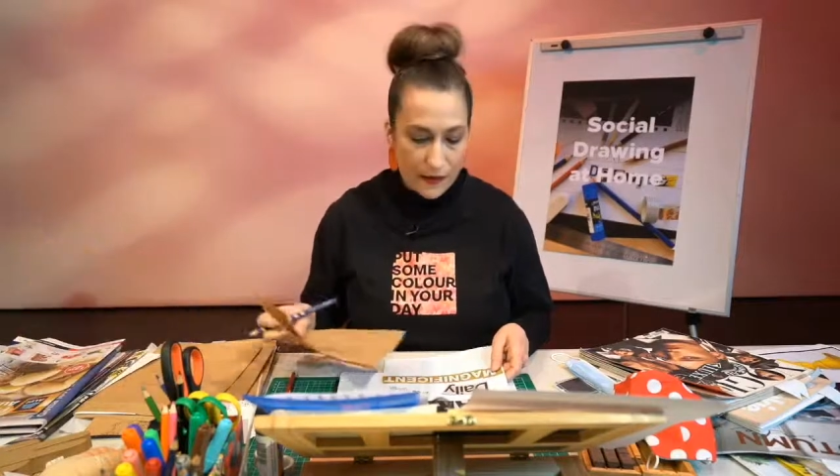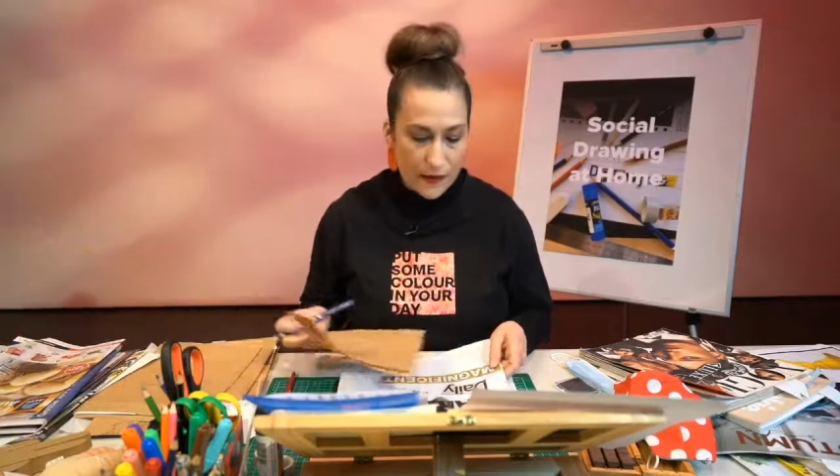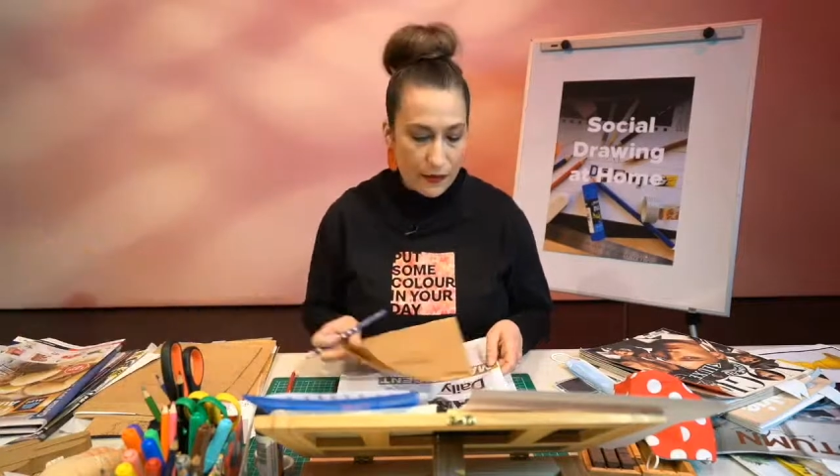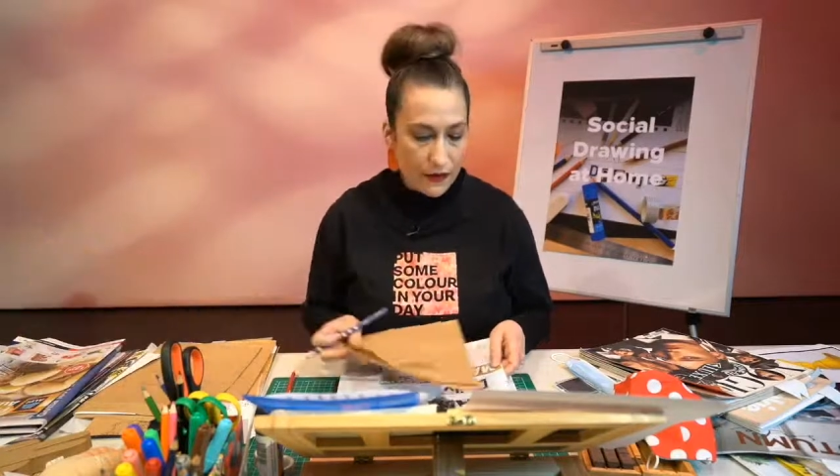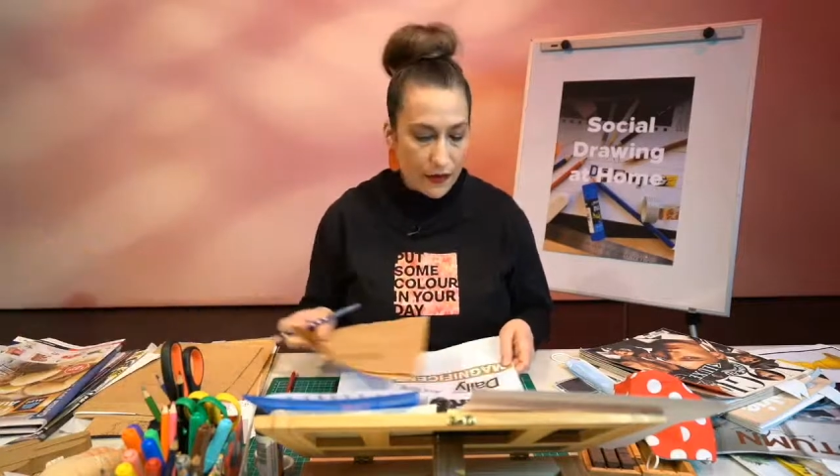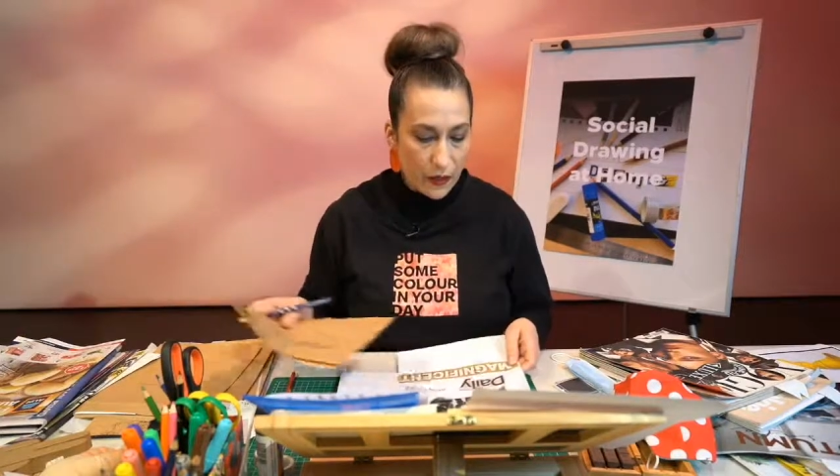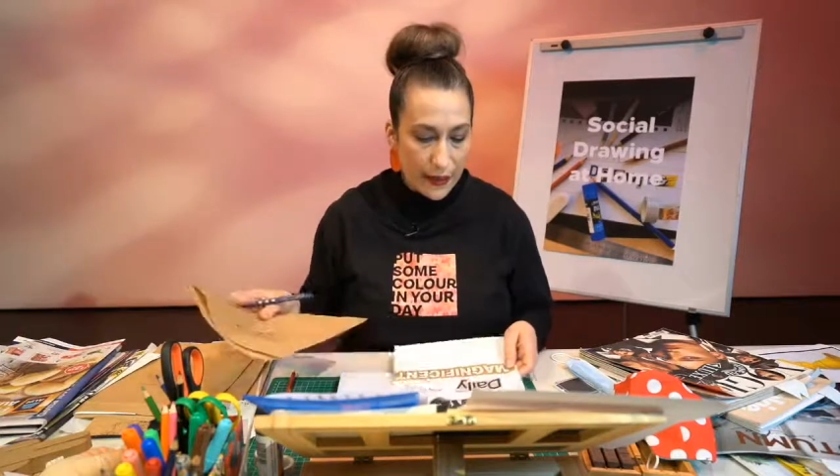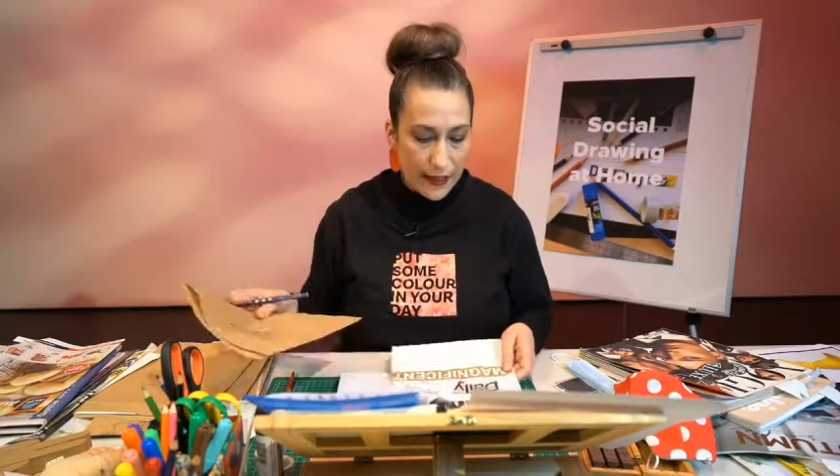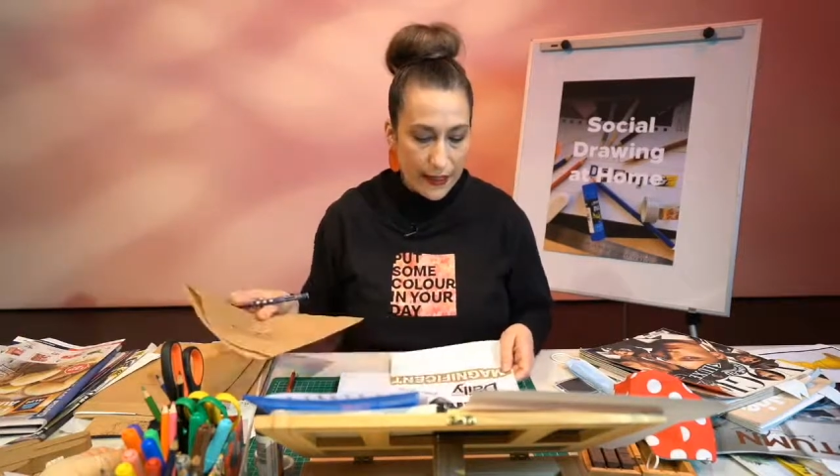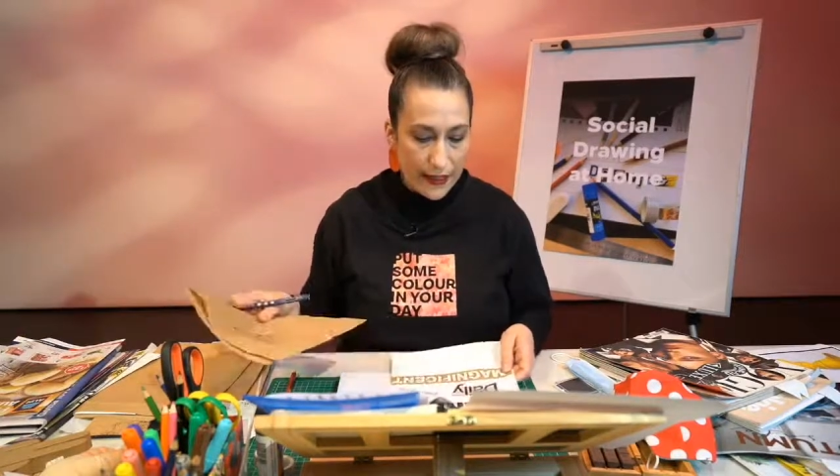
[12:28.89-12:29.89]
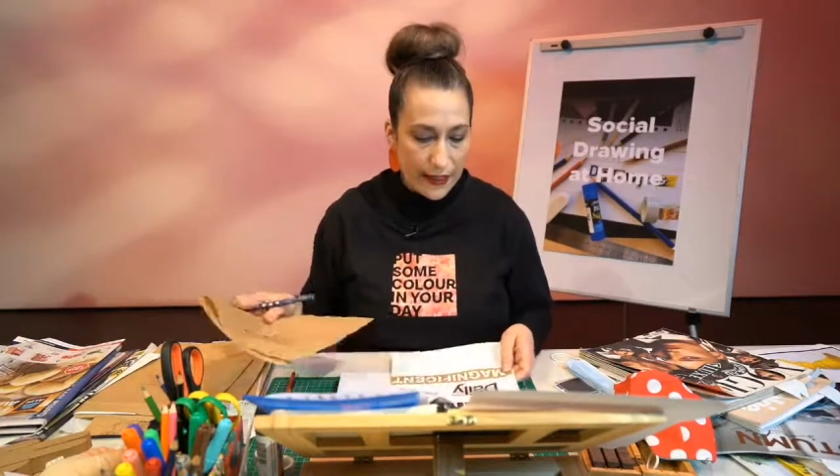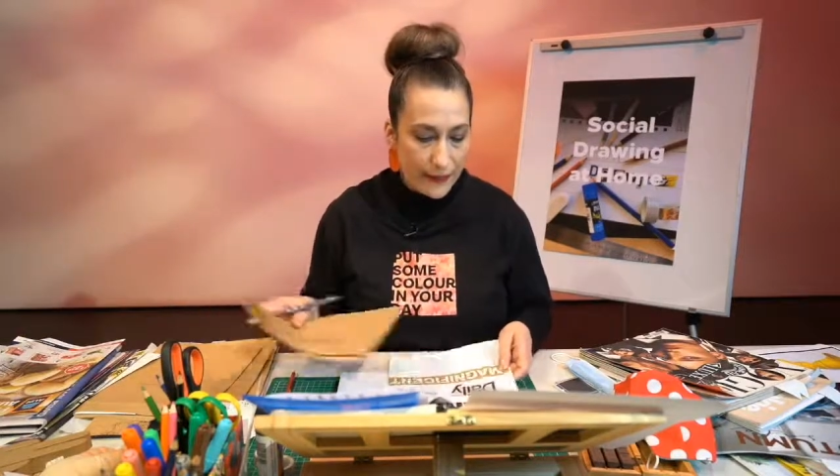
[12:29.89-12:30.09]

So that was very quick.